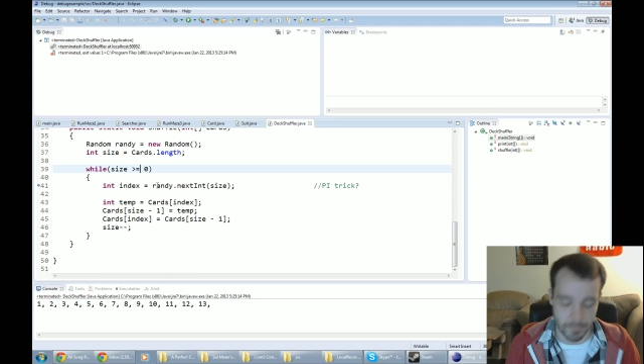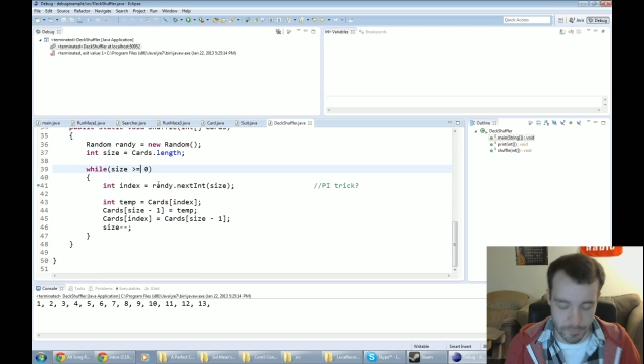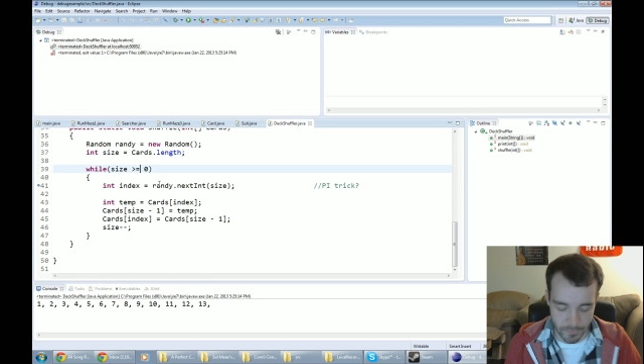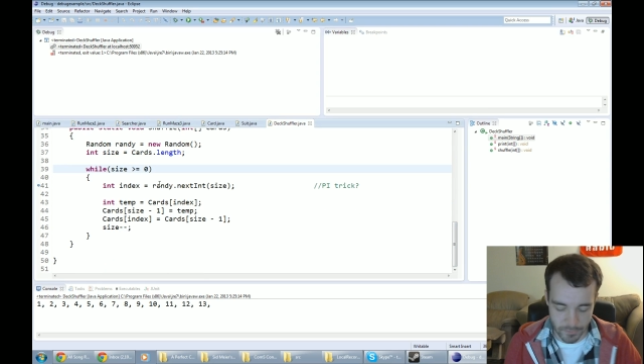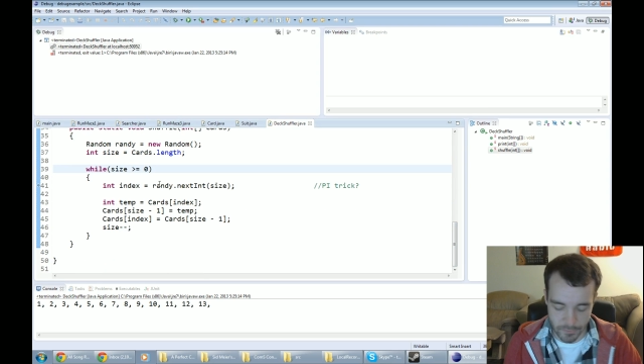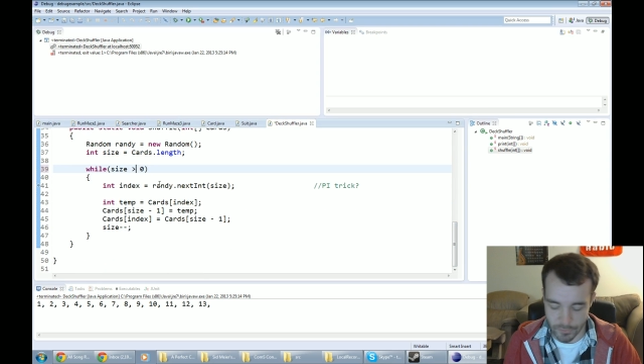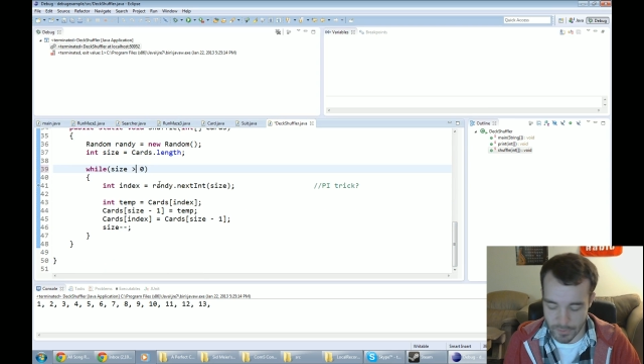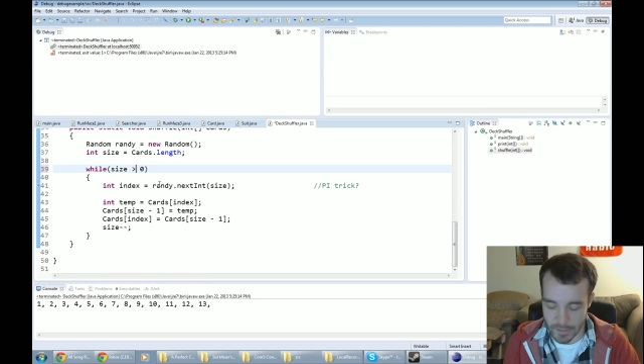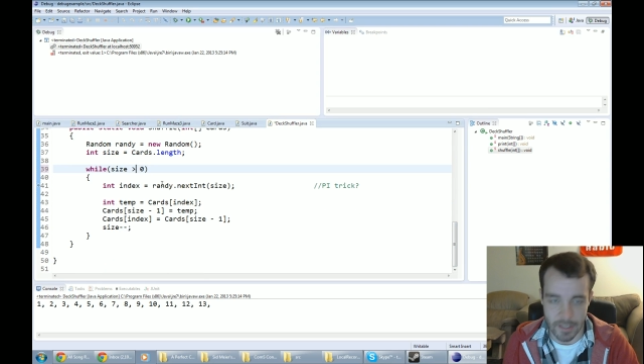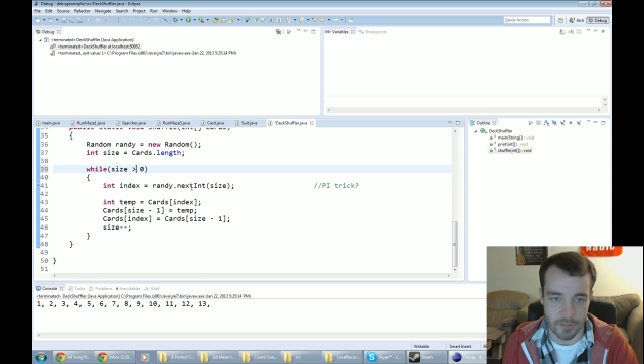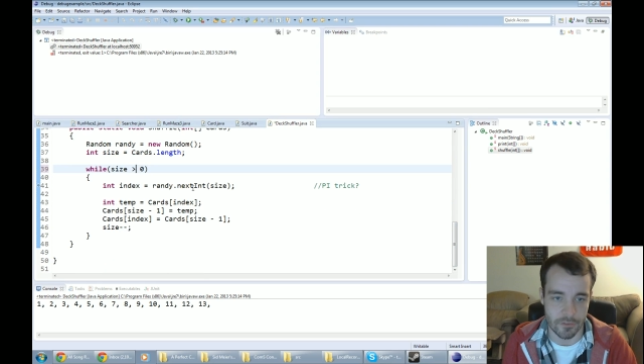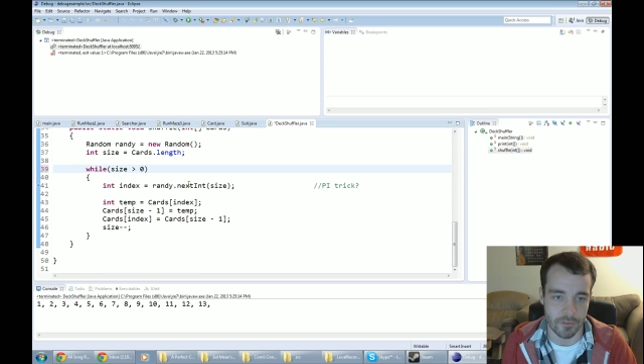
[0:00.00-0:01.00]
So let's try
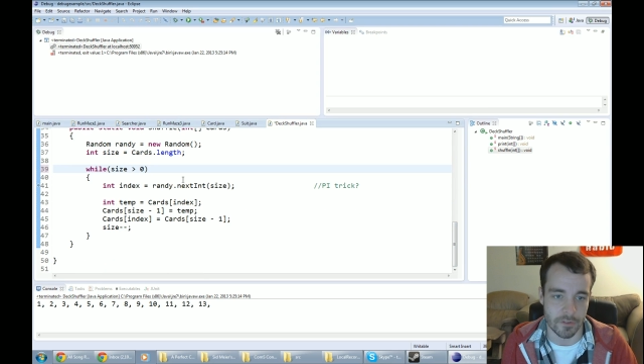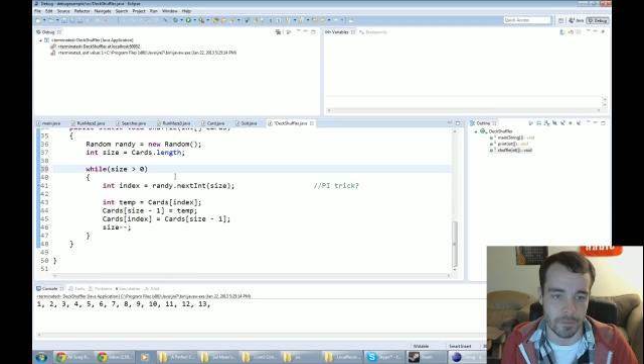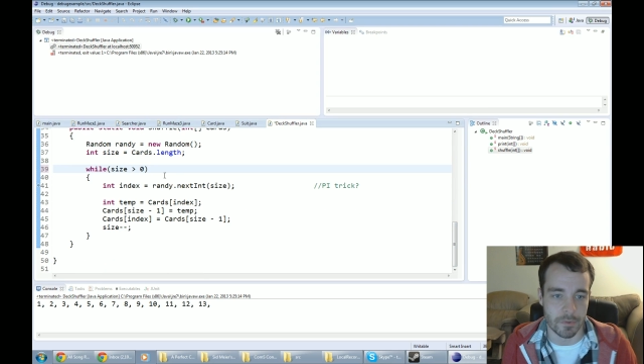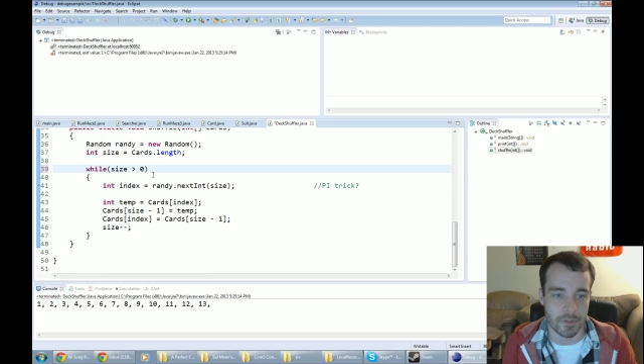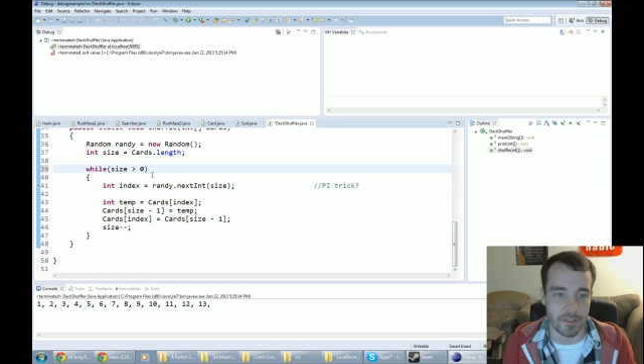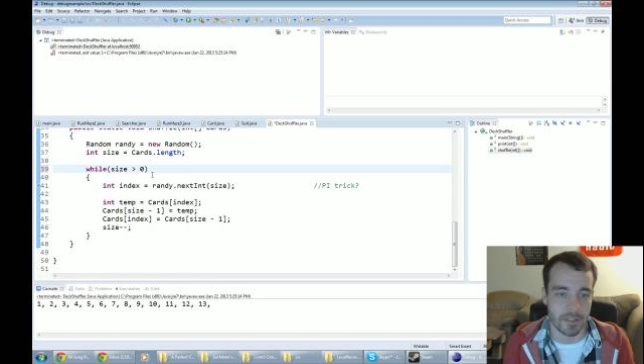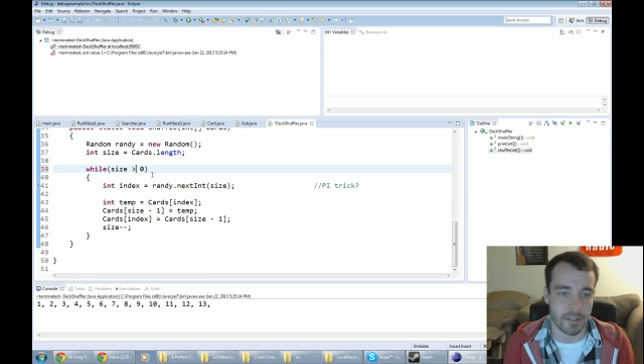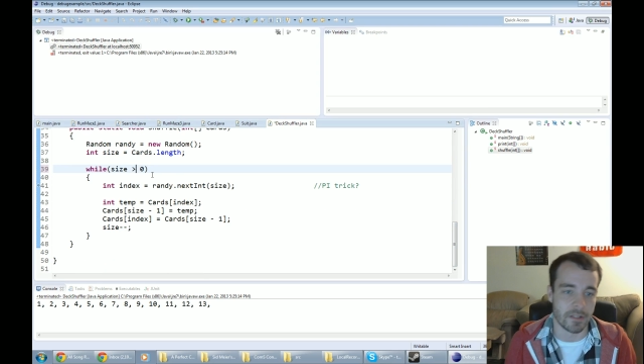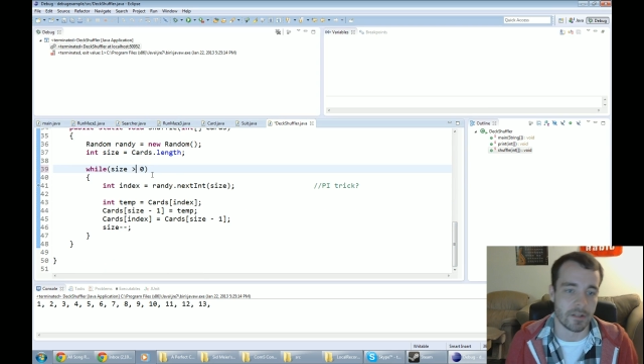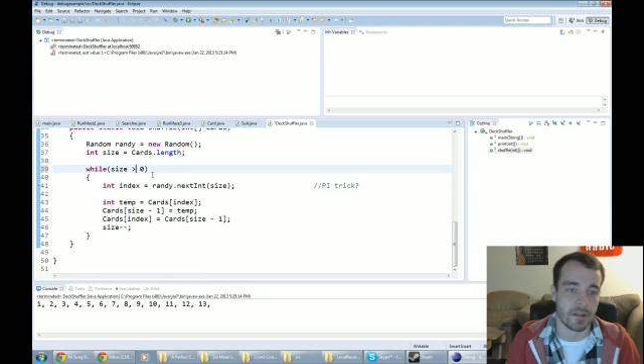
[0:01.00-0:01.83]
actually putting in